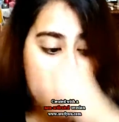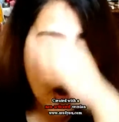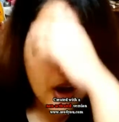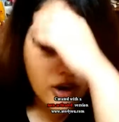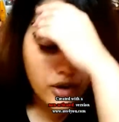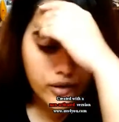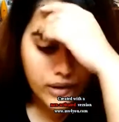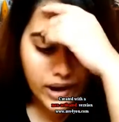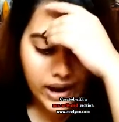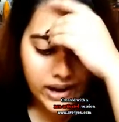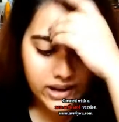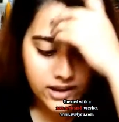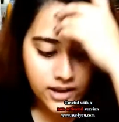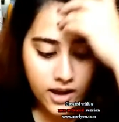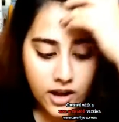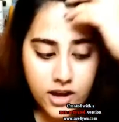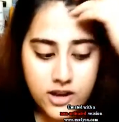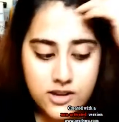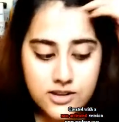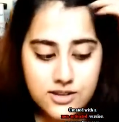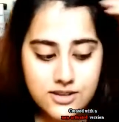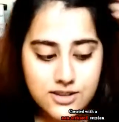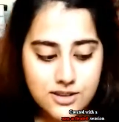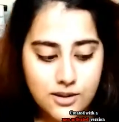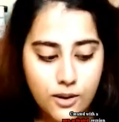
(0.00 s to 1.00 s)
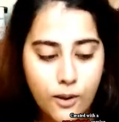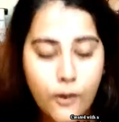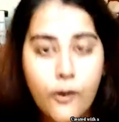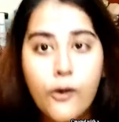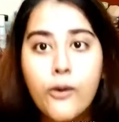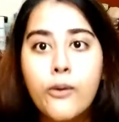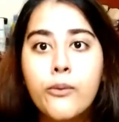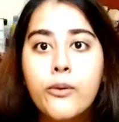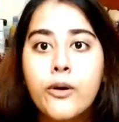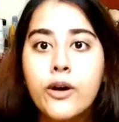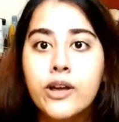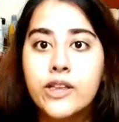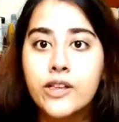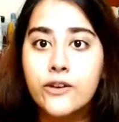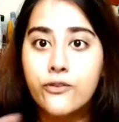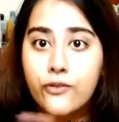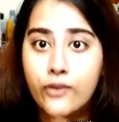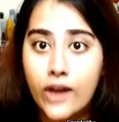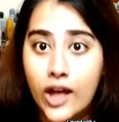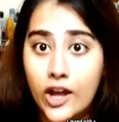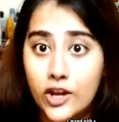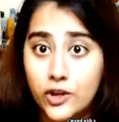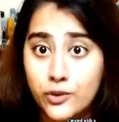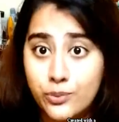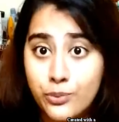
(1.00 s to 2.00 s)
Right, so the
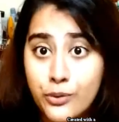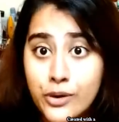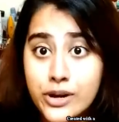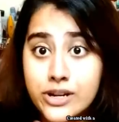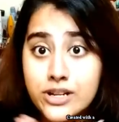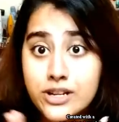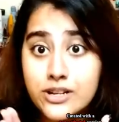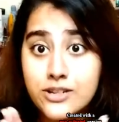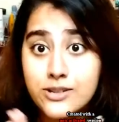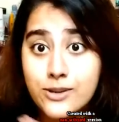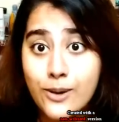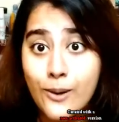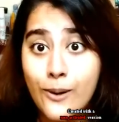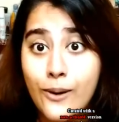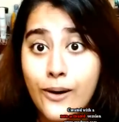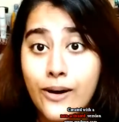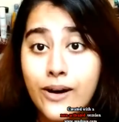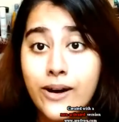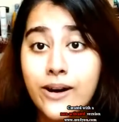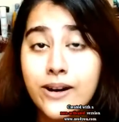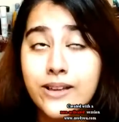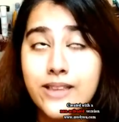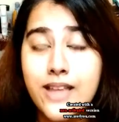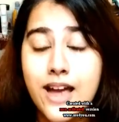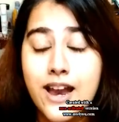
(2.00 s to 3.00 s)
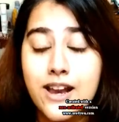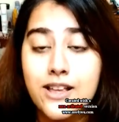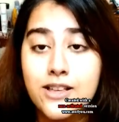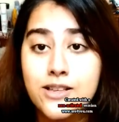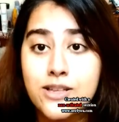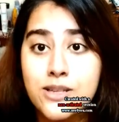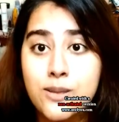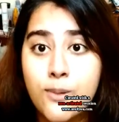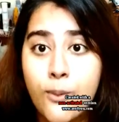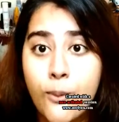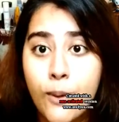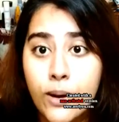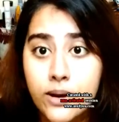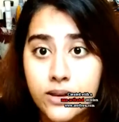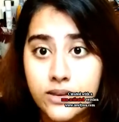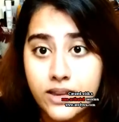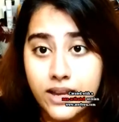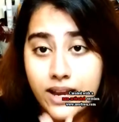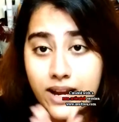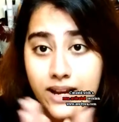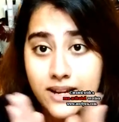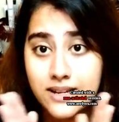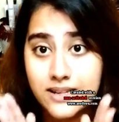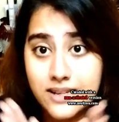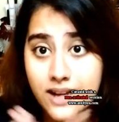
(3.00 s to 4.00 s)
Flashpoint is, uh, that is what
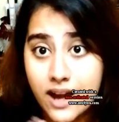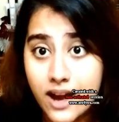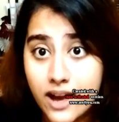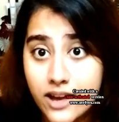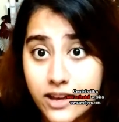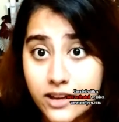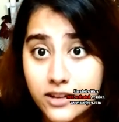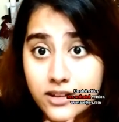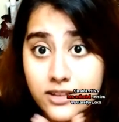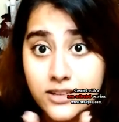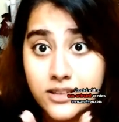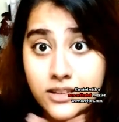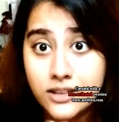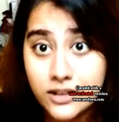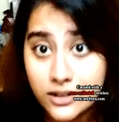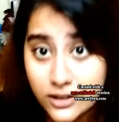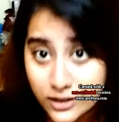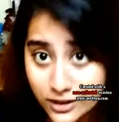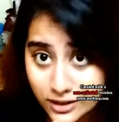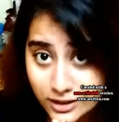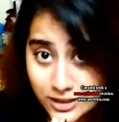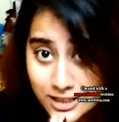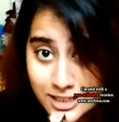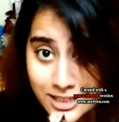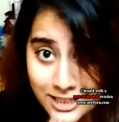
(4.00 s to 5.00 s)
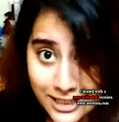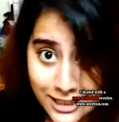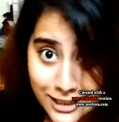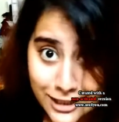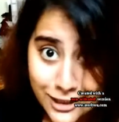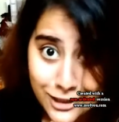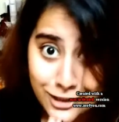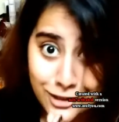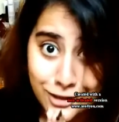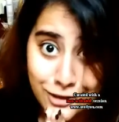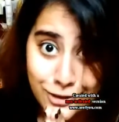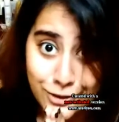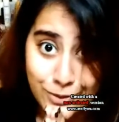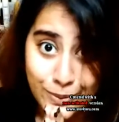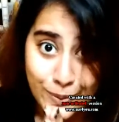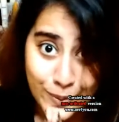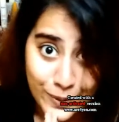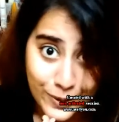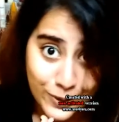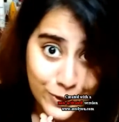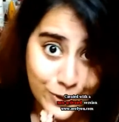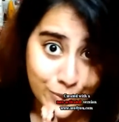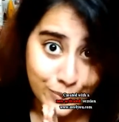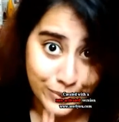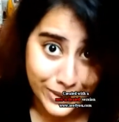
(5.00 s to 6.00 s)
the entire third season is
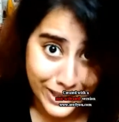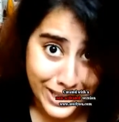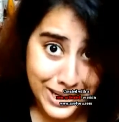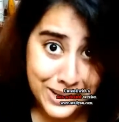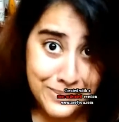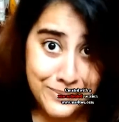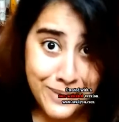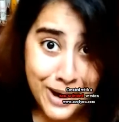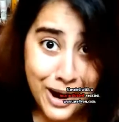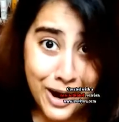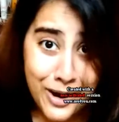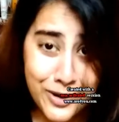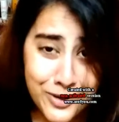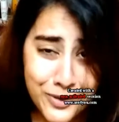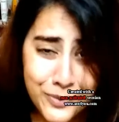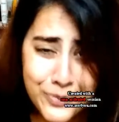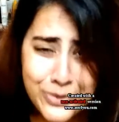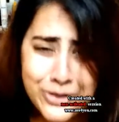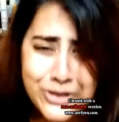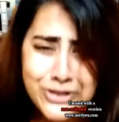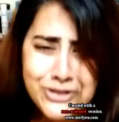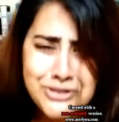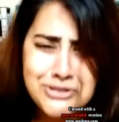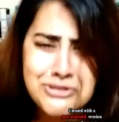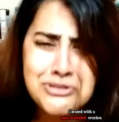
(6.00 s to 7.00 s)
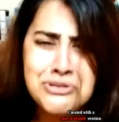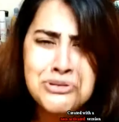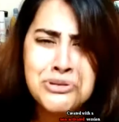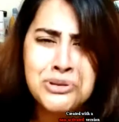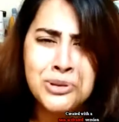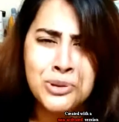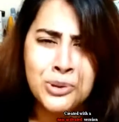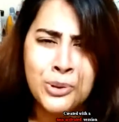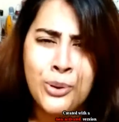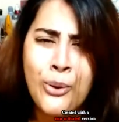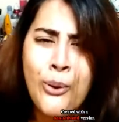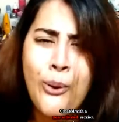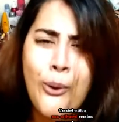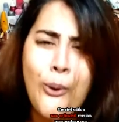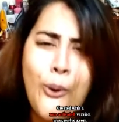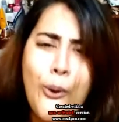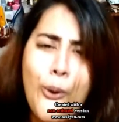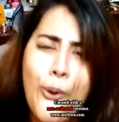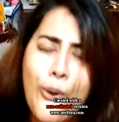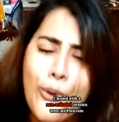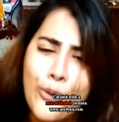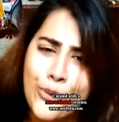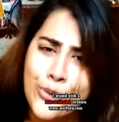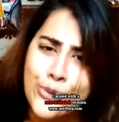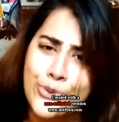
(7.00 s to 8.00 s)
going to be about, which is
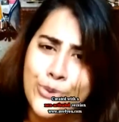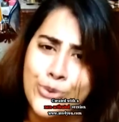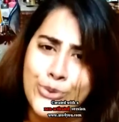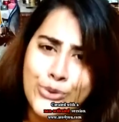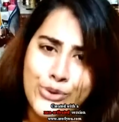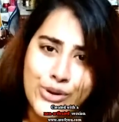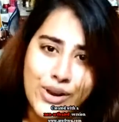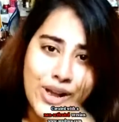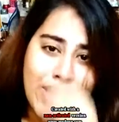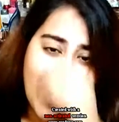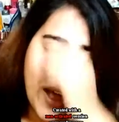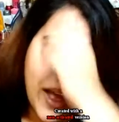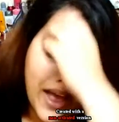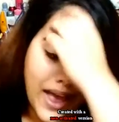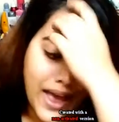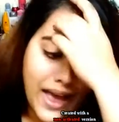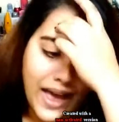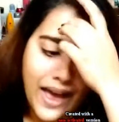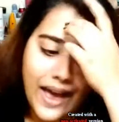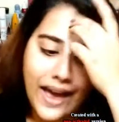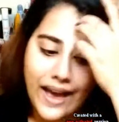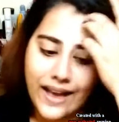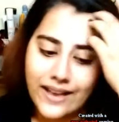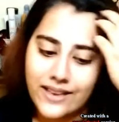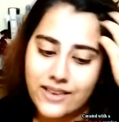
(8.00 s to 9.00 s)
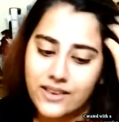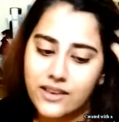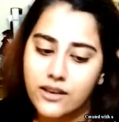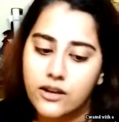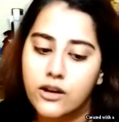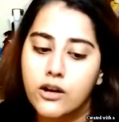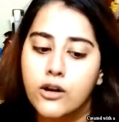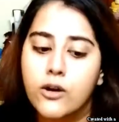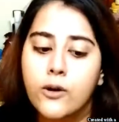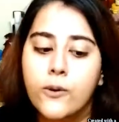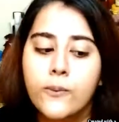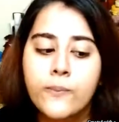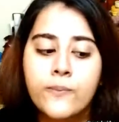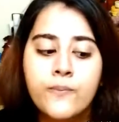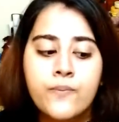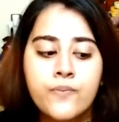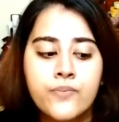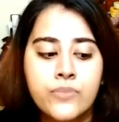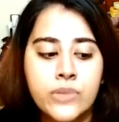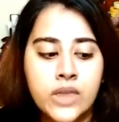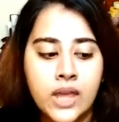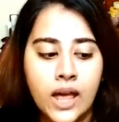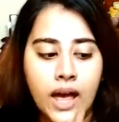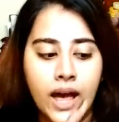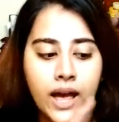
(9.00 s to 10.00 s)
so cool. And, um,
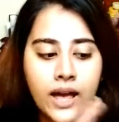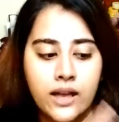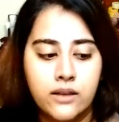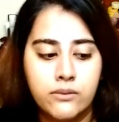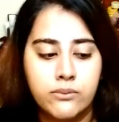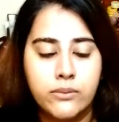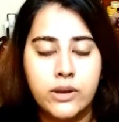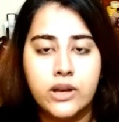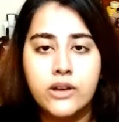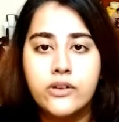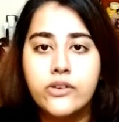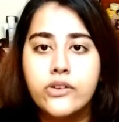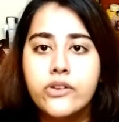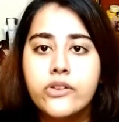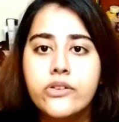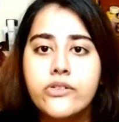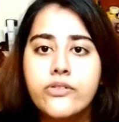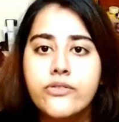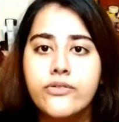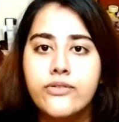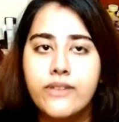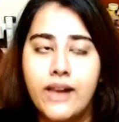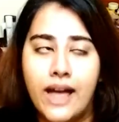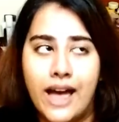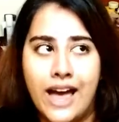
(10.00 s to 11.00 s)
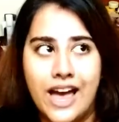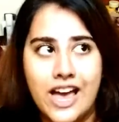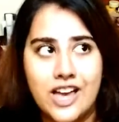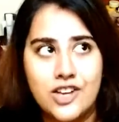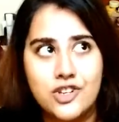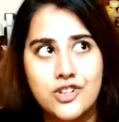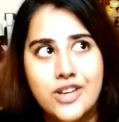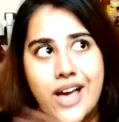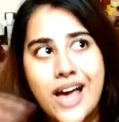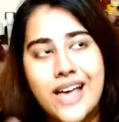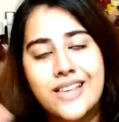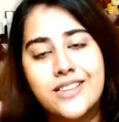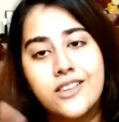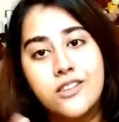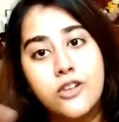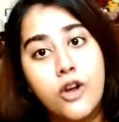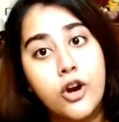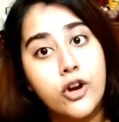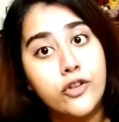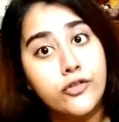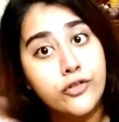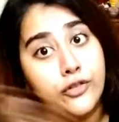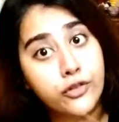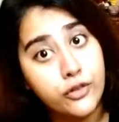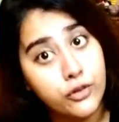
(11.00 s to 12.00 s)
and because Flash has a lot
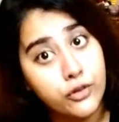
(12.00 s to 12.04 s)
of